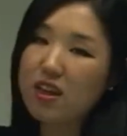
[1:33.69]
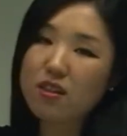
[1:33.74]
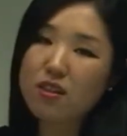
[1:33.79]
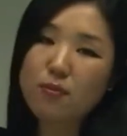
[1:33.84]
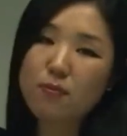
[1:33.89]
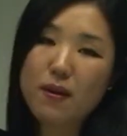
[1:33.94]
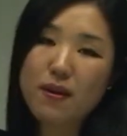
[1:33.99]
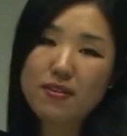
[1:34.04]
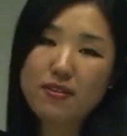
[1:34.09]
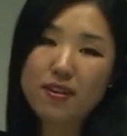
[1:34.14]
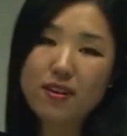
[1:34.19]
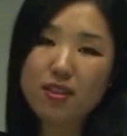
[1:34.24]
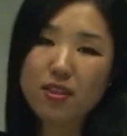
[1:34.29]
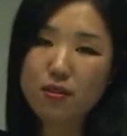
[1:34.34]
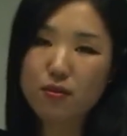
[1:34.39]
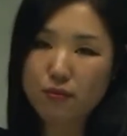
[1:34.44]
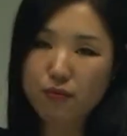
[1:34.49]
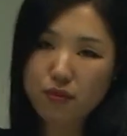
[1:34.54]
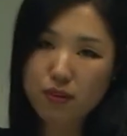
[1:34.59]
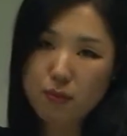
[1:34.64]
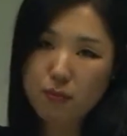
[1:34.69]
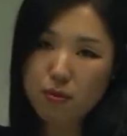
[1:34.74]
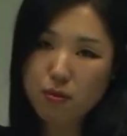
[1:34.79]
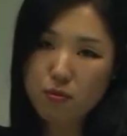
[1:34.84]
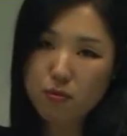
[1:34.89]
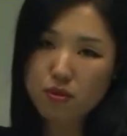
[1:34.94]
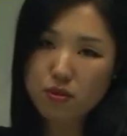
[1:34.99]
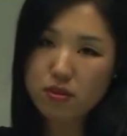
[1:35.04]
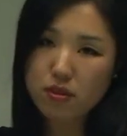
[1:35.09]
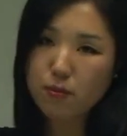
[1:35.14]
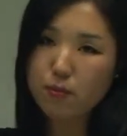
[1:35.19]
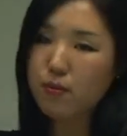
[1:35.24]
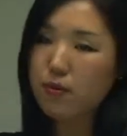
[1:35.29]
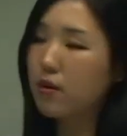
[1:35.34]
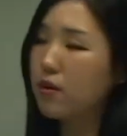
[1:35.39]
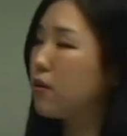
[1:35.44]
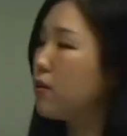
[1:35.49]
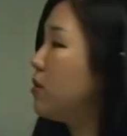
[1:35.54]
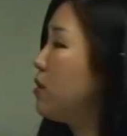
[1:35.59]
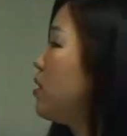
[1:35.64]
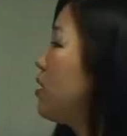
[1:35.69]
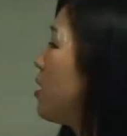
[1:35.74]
is basically the flip, the reciprocal.